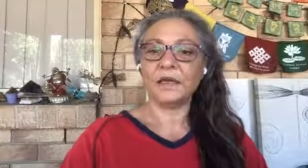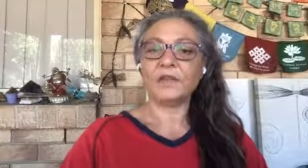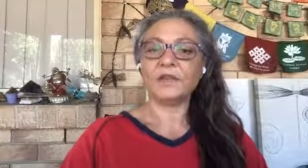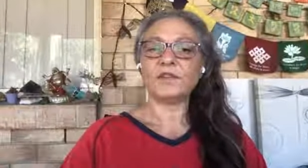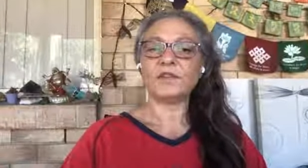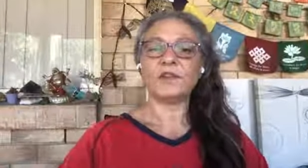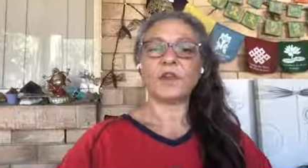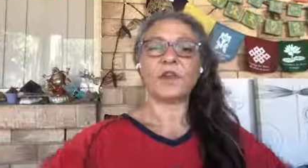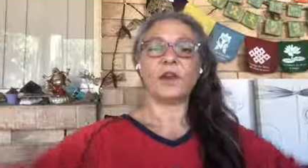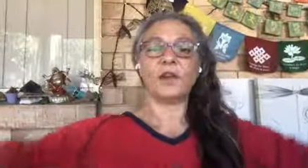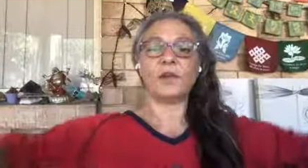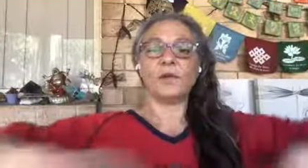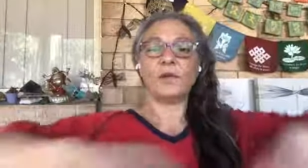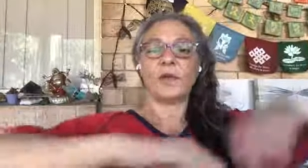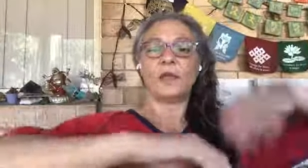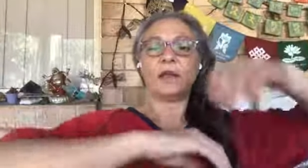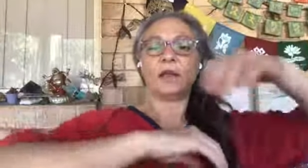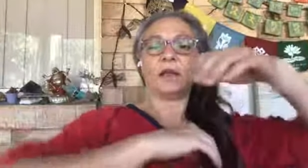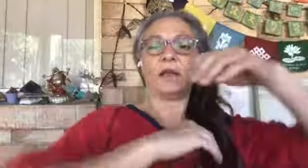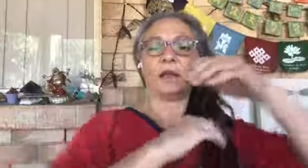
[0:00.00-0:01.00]
So,
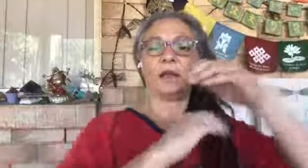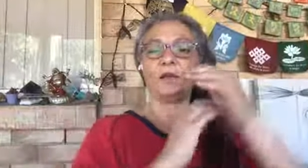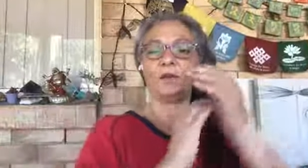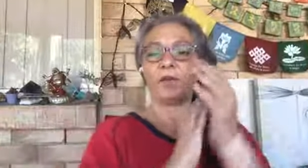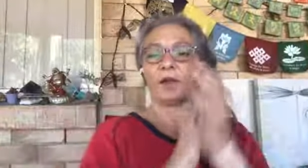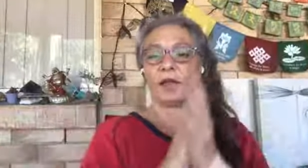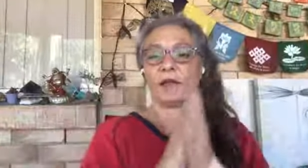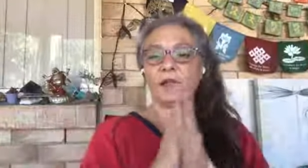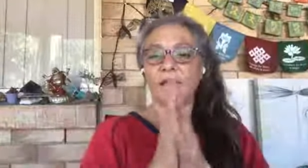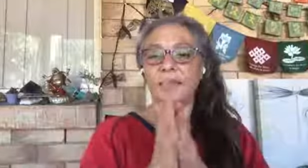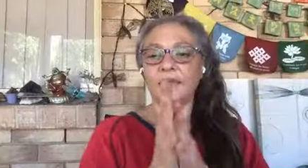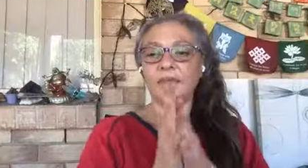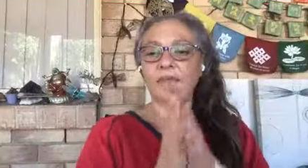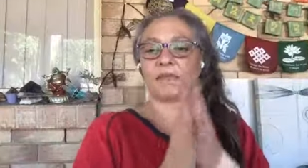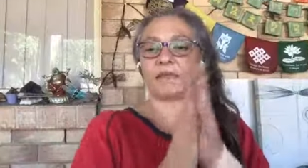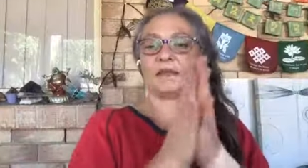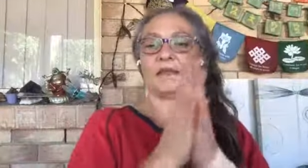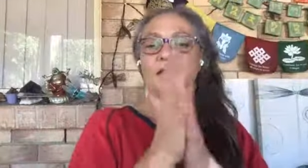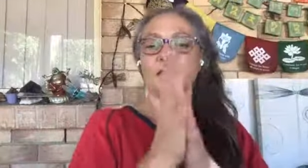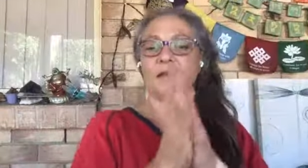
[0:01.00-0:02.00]
and, and Irini, there's
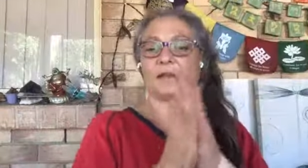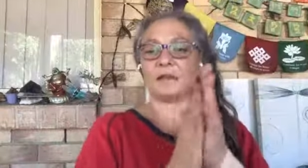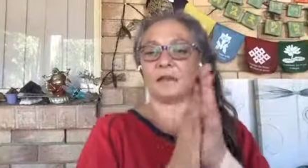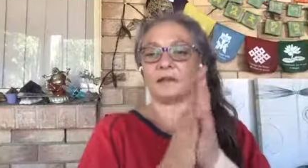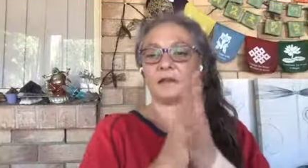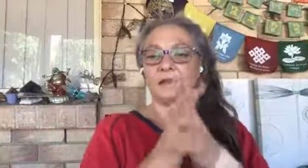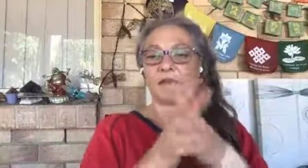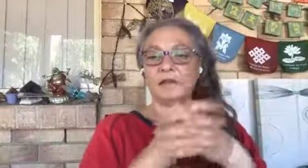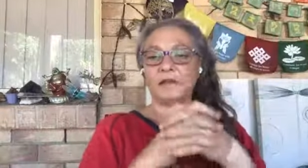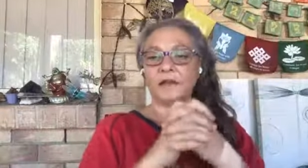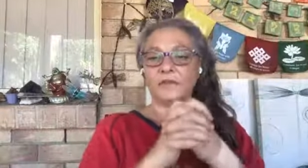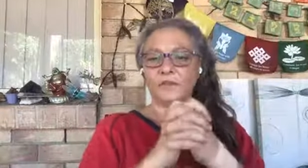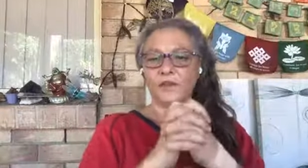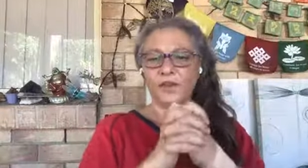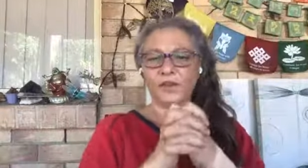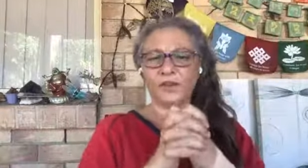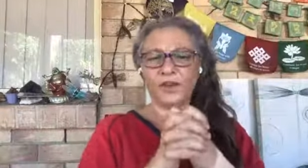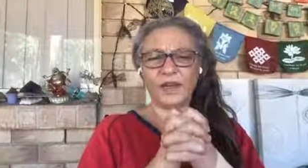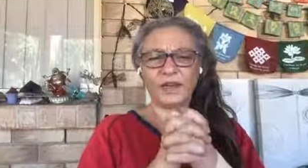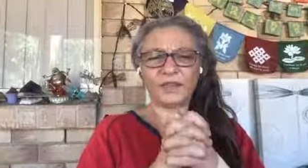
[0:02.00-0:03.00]
another, a
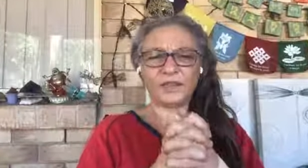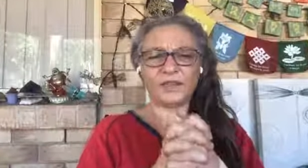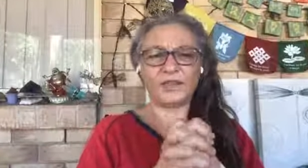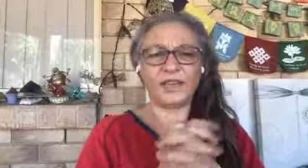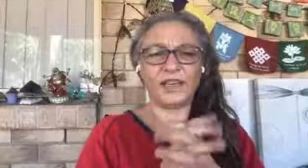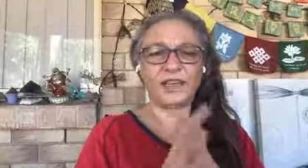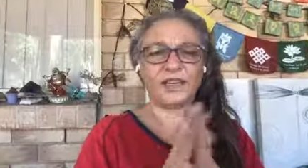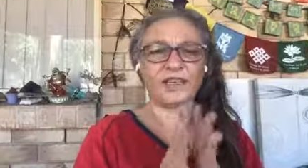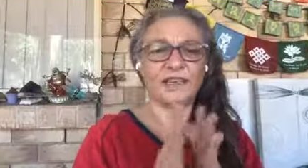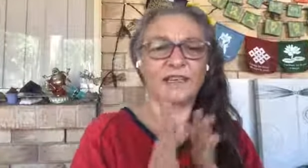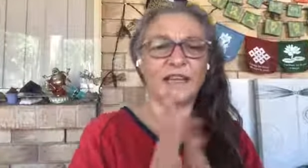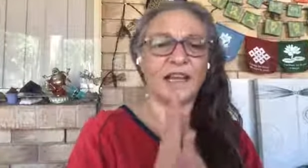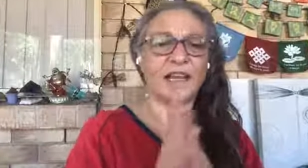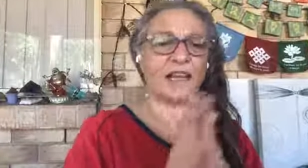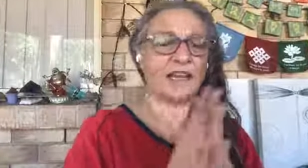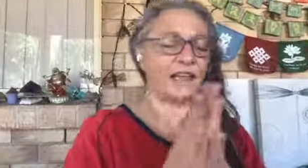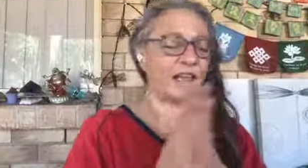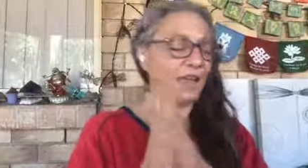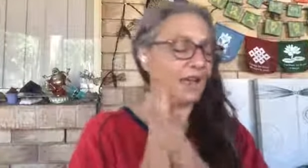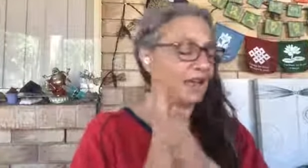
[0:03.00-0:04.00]
few Greeks on here
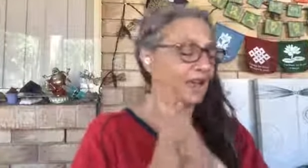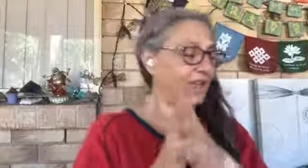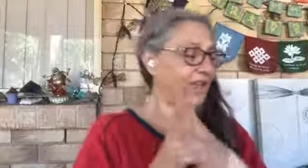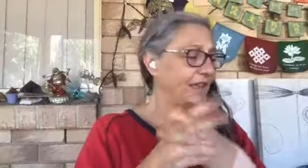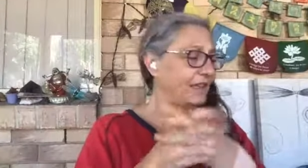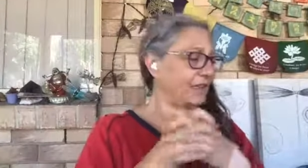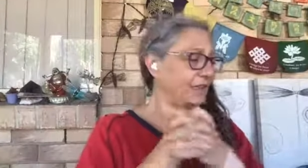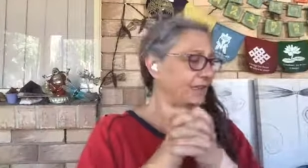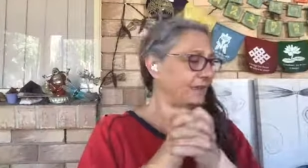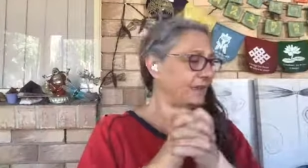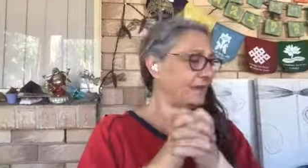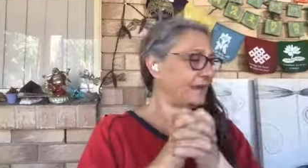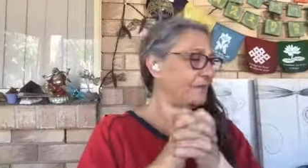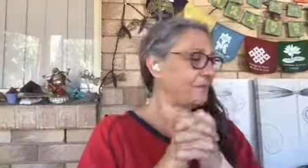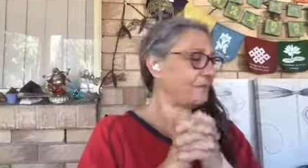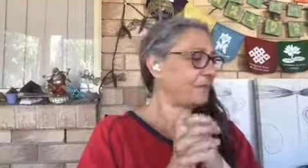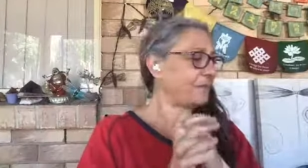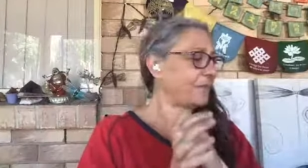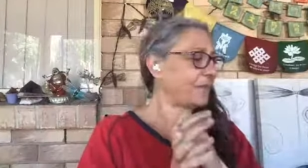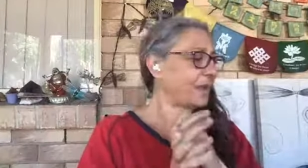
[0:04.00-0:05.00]
today. Hey.
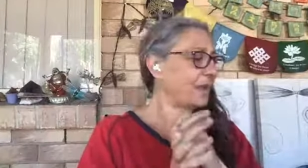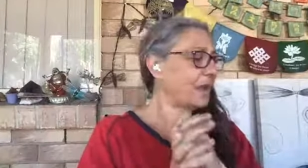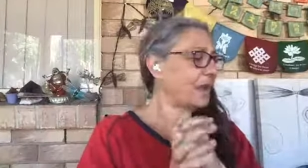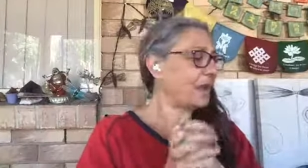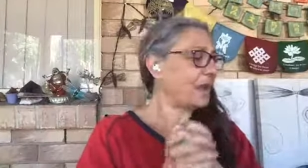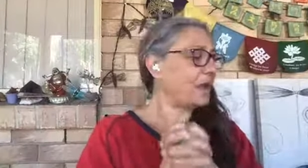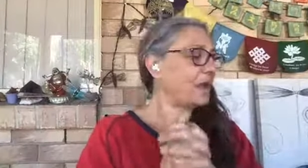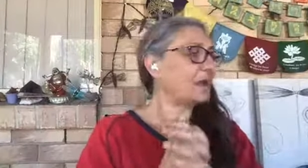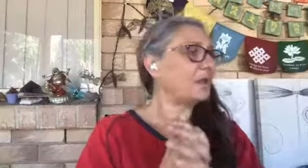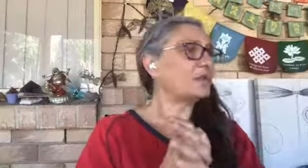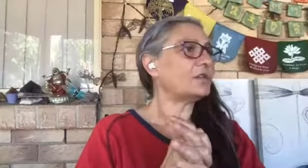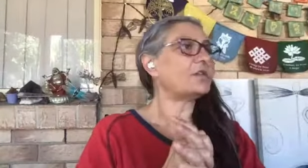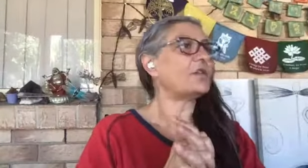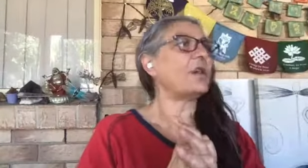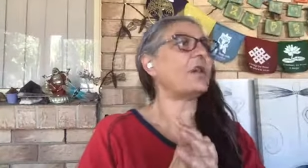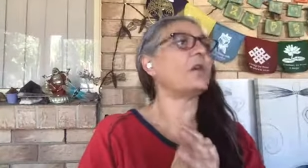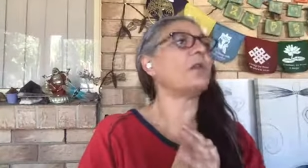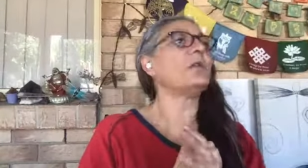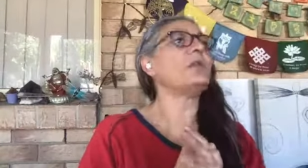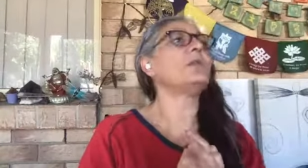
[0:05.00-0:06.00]

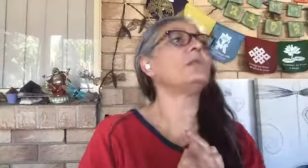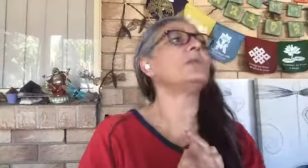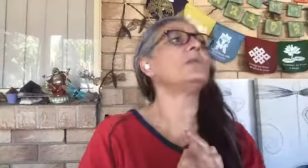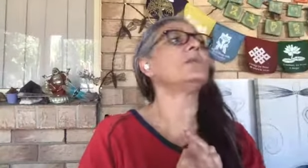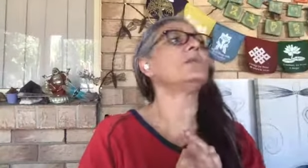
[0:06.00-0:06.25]
So,